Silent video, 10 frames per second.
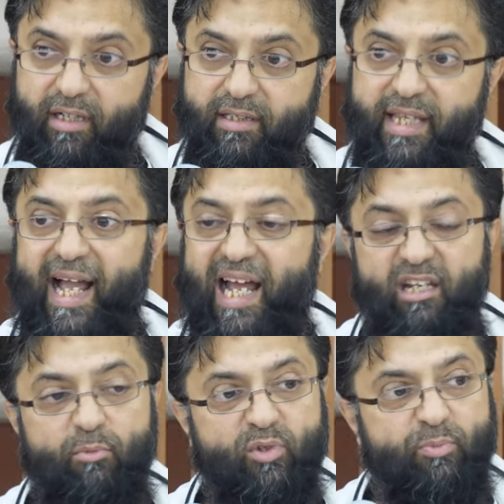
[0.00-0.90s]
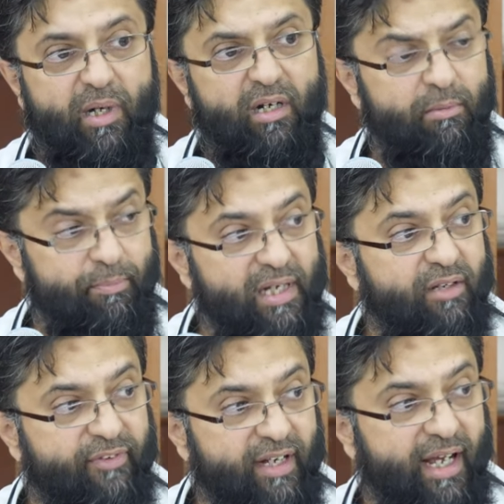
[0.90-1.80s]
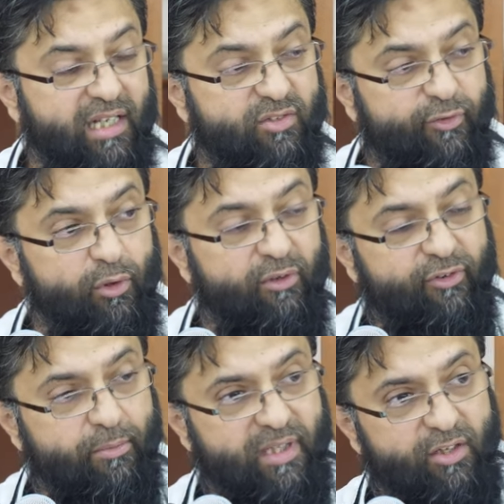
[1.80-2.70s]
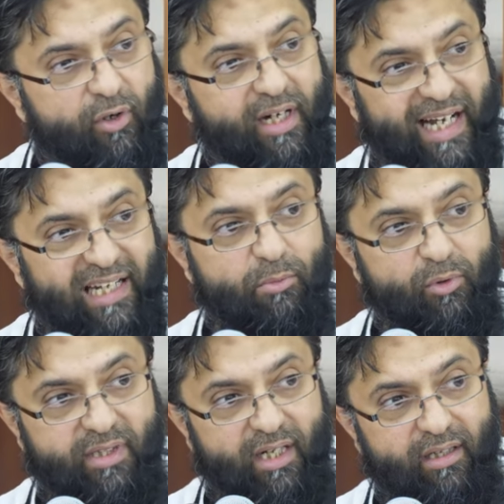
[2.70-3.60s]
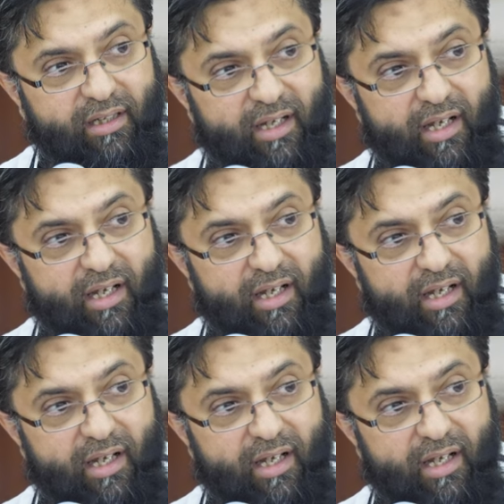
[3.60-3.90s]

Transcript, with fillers: Their animals benefit as food from the dried animal dung,